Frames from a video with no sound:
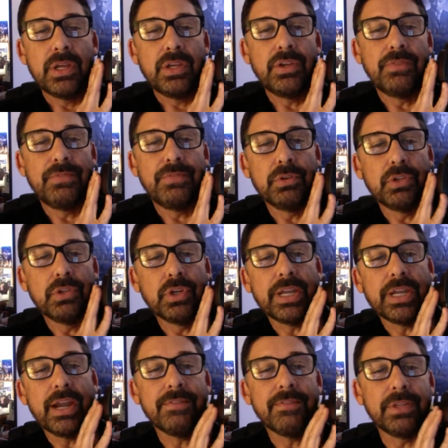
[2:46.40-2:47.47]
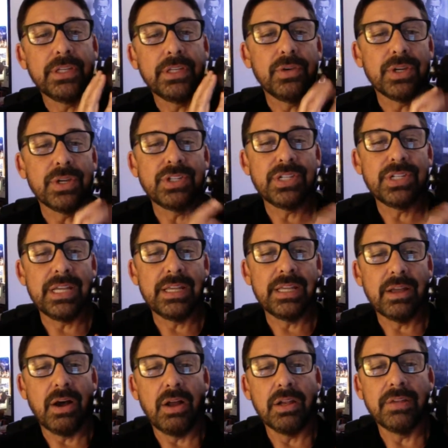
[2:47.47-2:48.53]
if you look carefully, you can see
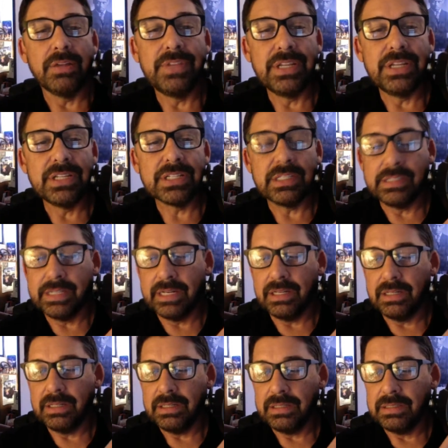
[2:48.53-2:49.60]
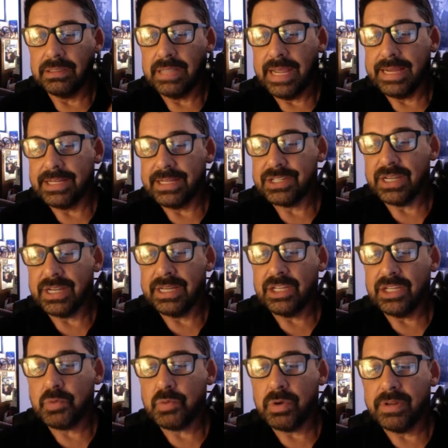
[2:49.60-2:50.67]
all of these little lights, and
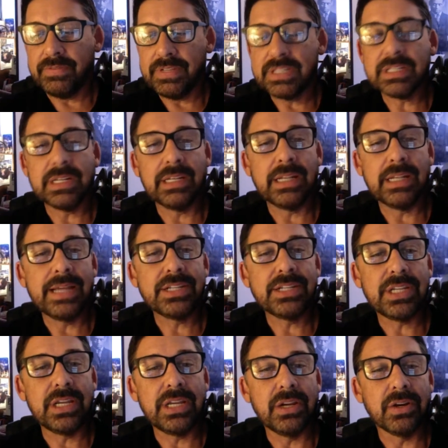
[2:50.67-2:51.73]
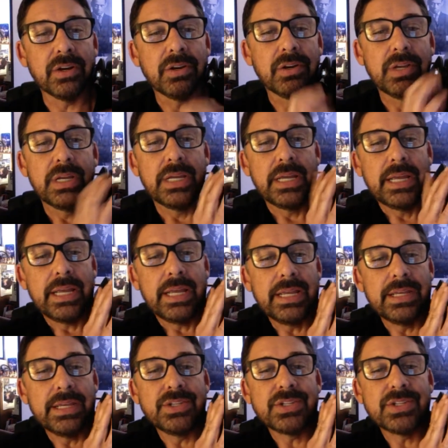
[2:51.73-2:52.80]
each one of these little lights here
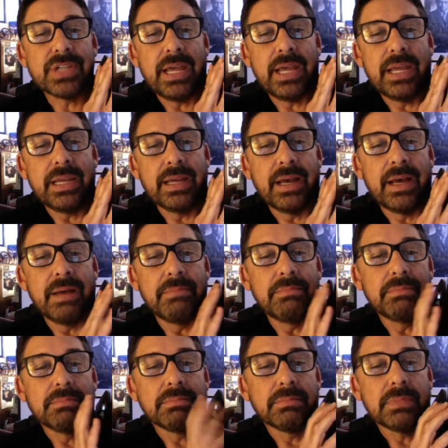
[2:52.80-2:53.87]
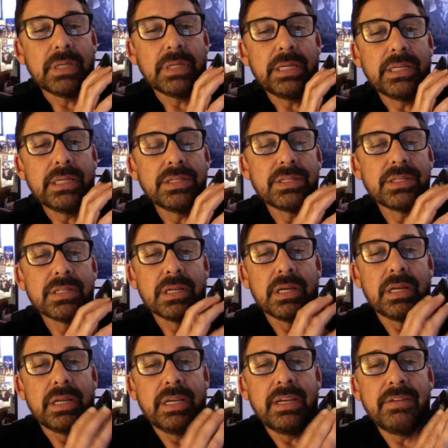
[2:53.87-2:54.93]
is an
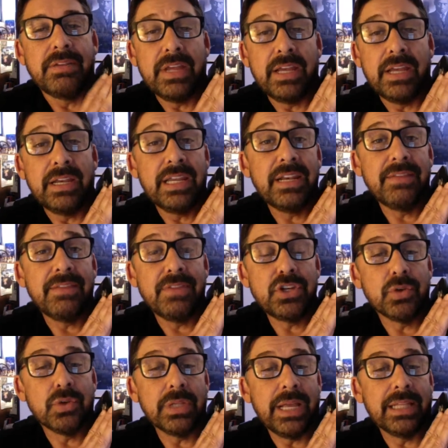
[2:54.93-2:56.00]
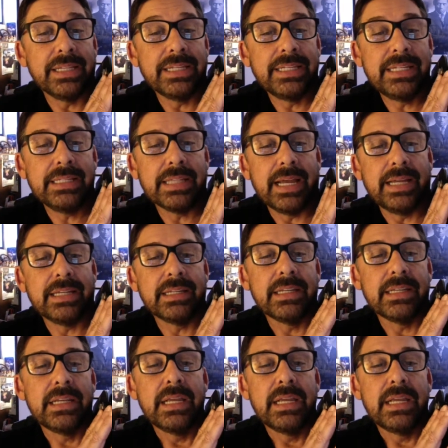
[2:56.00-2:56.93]
individual LED light.